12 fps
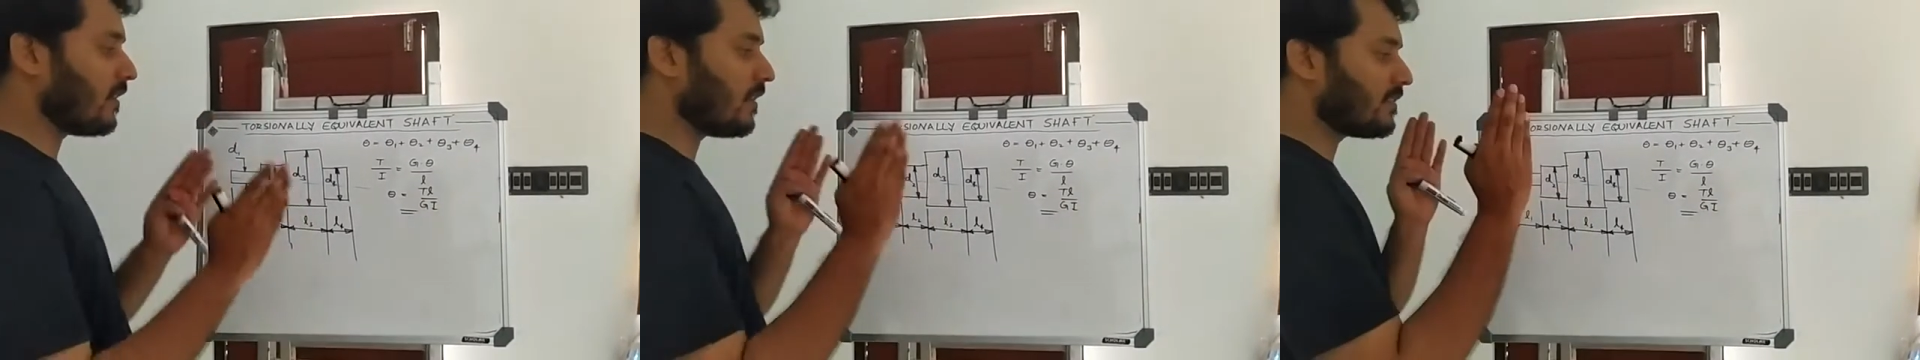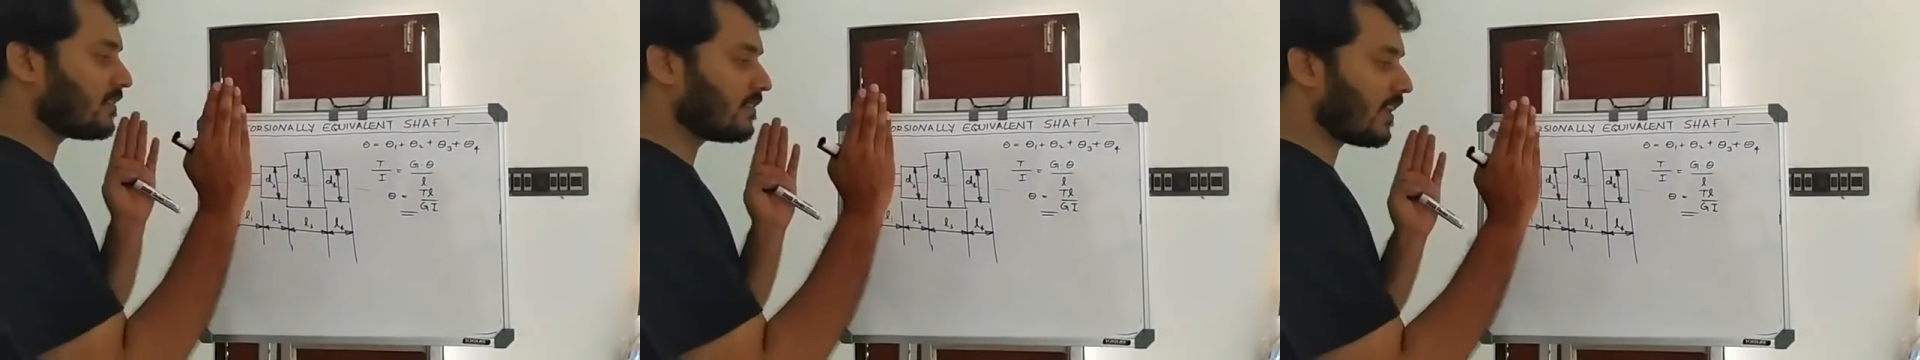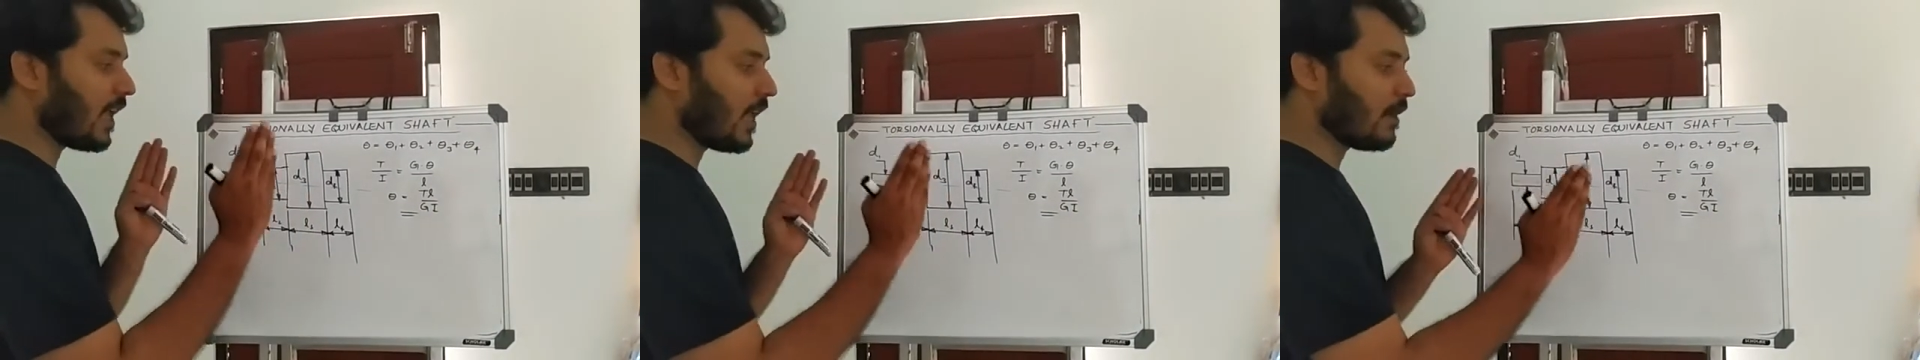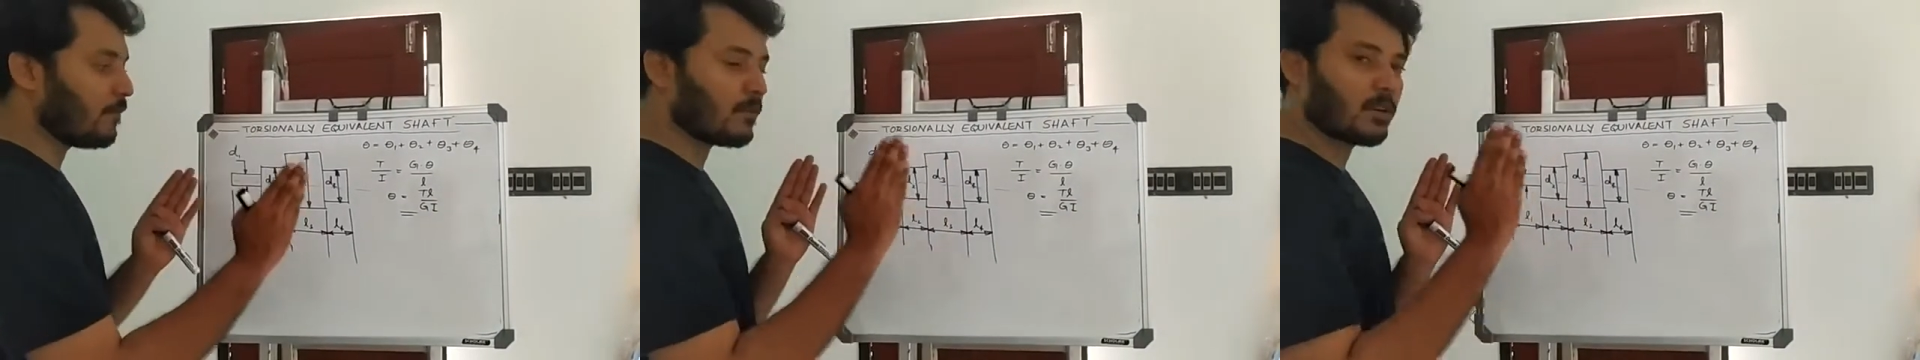the
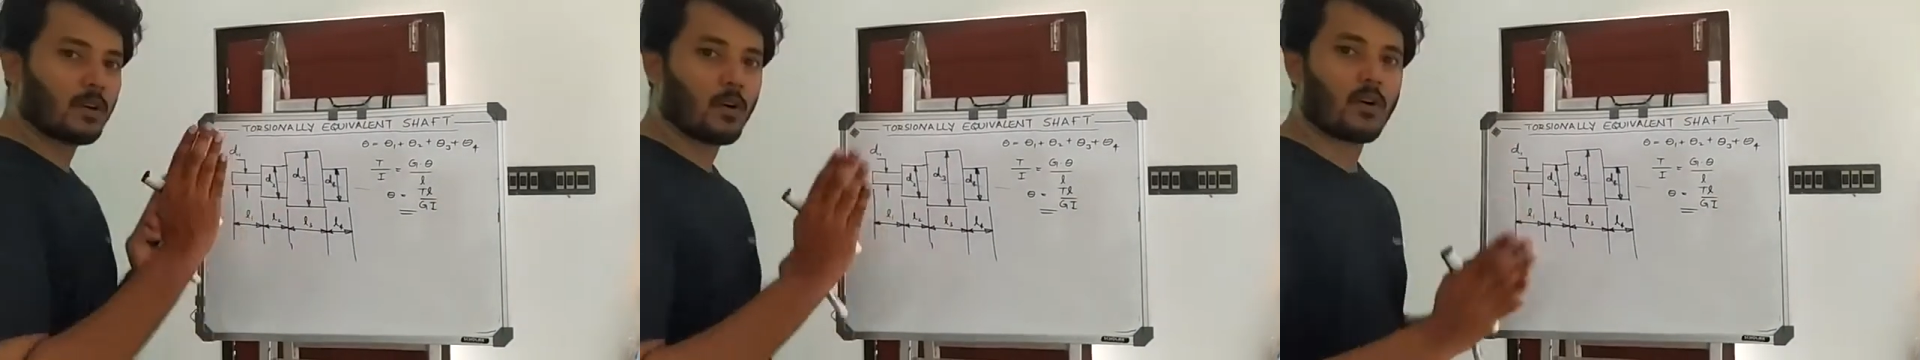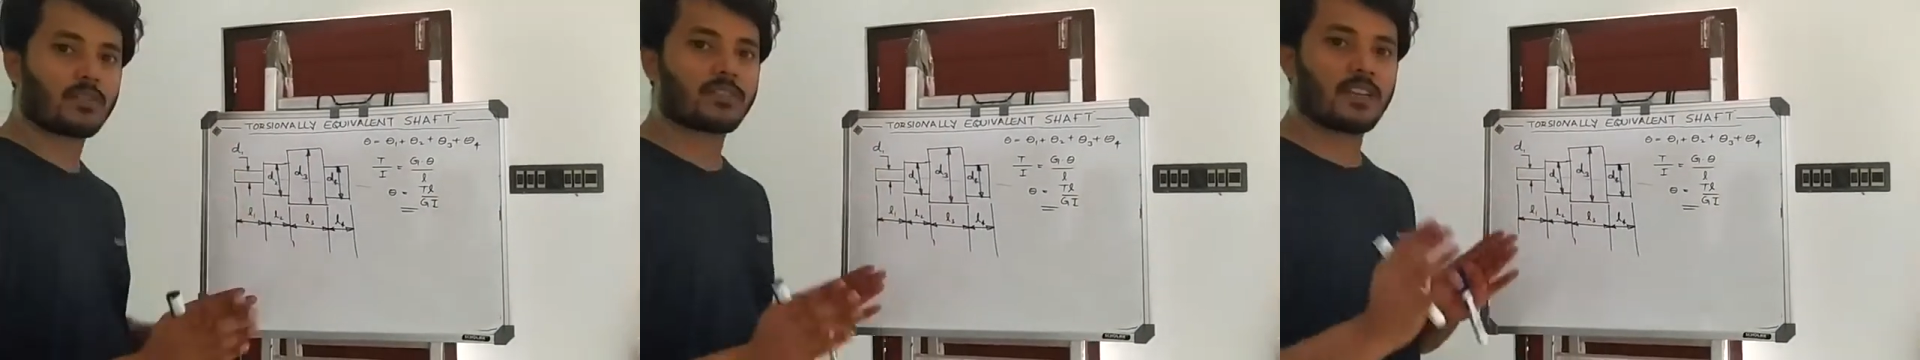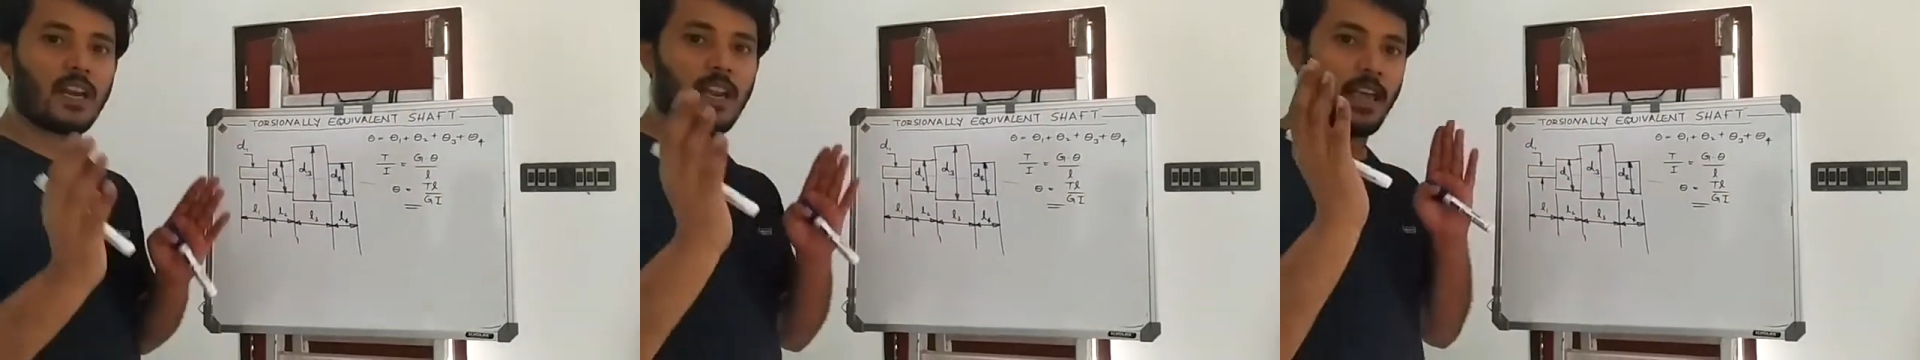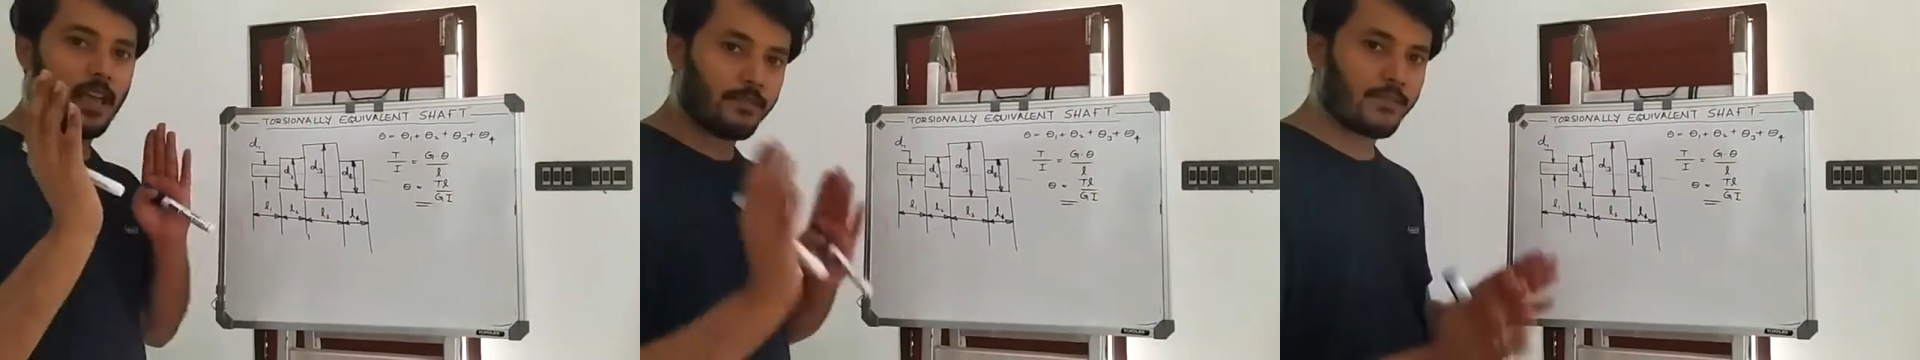same
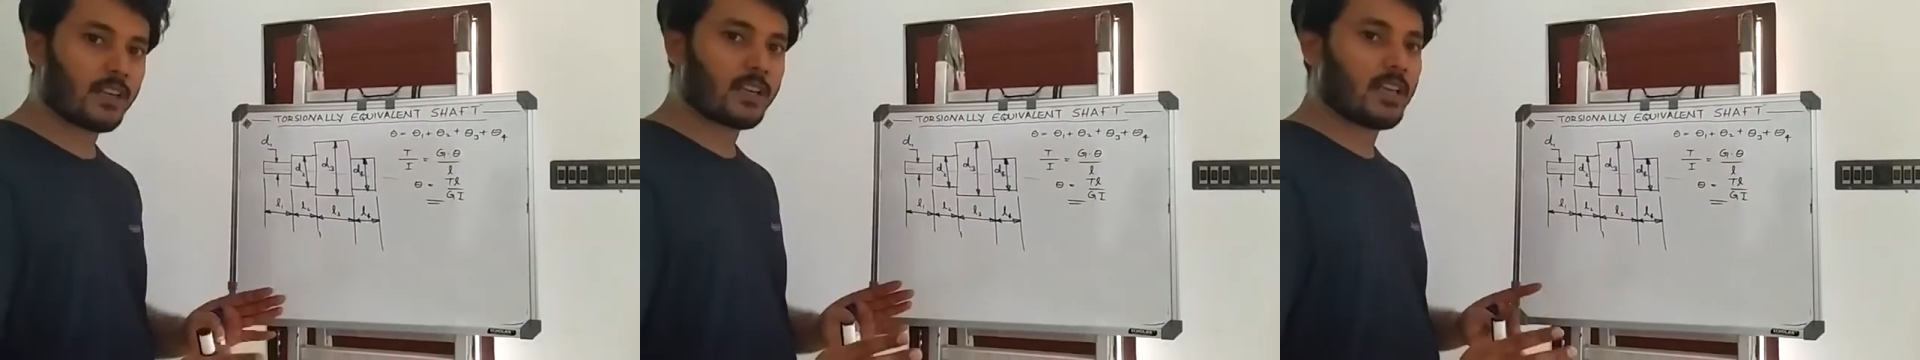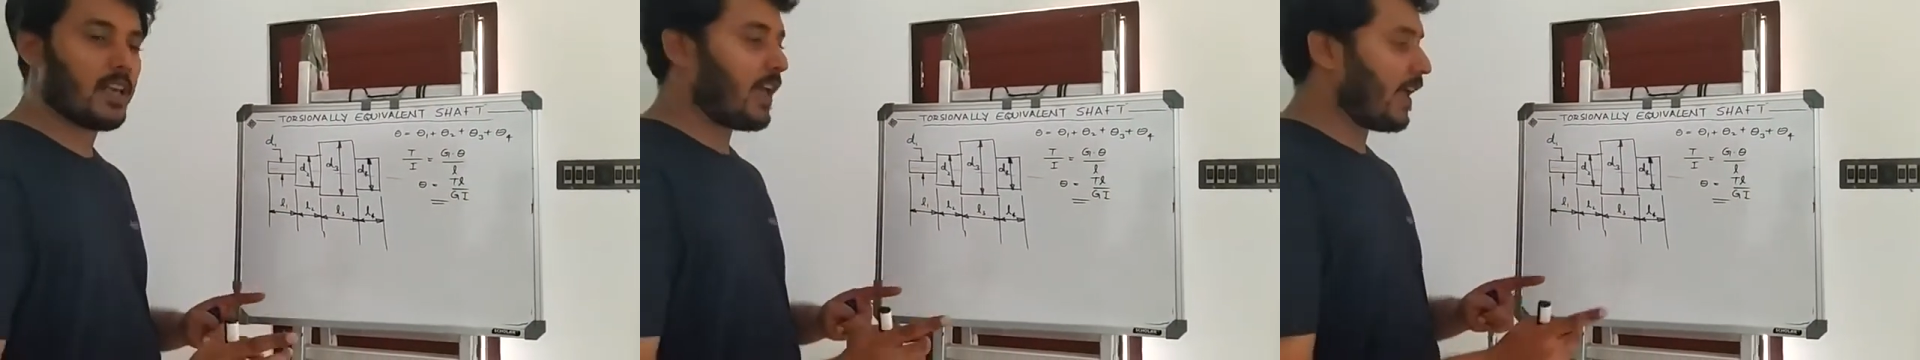torsional effect